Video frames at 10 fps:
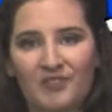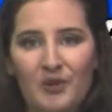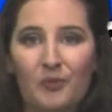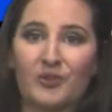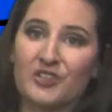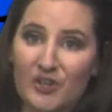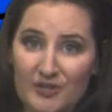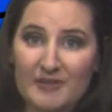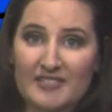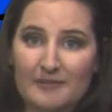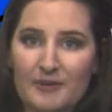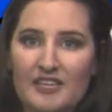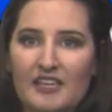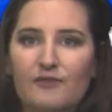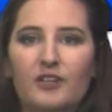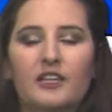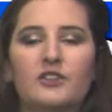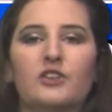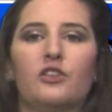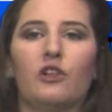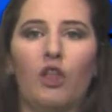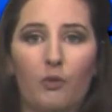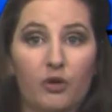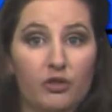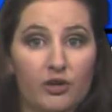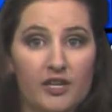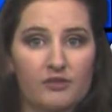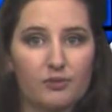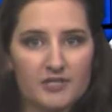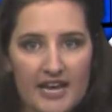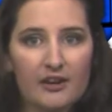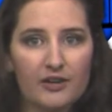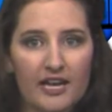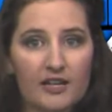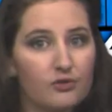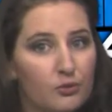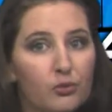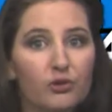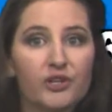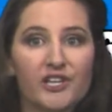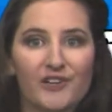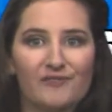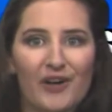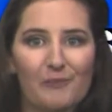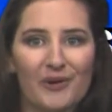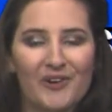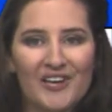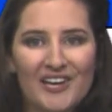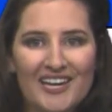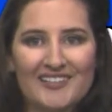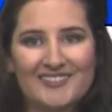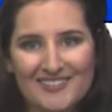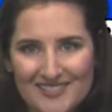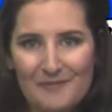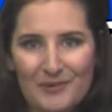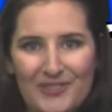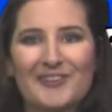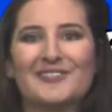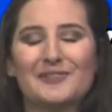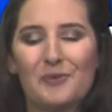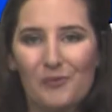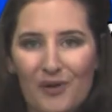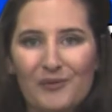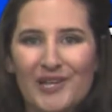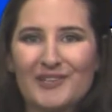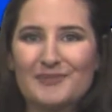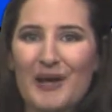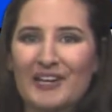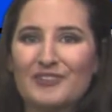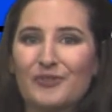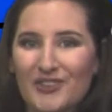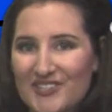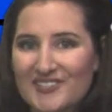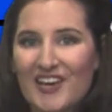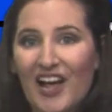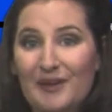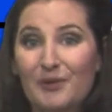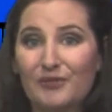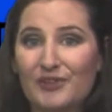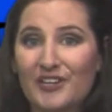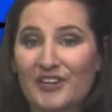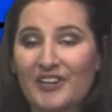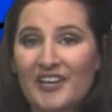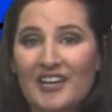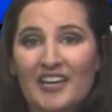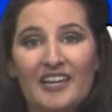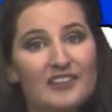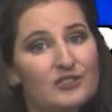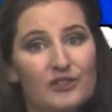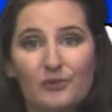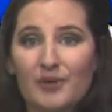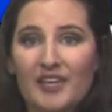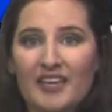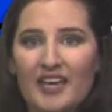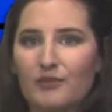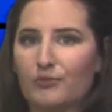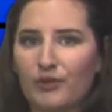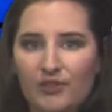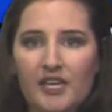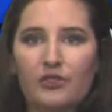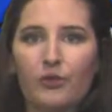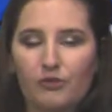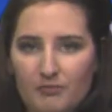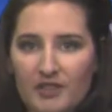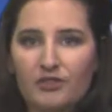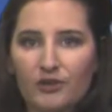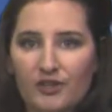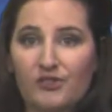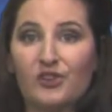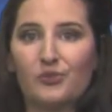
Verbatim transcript: we're going to be dipping even into the lower 30s for Saturday. It's cooler here in Valpo. It's December. This is what we expect for this time of year. Into the weekend, really, those mid 30s is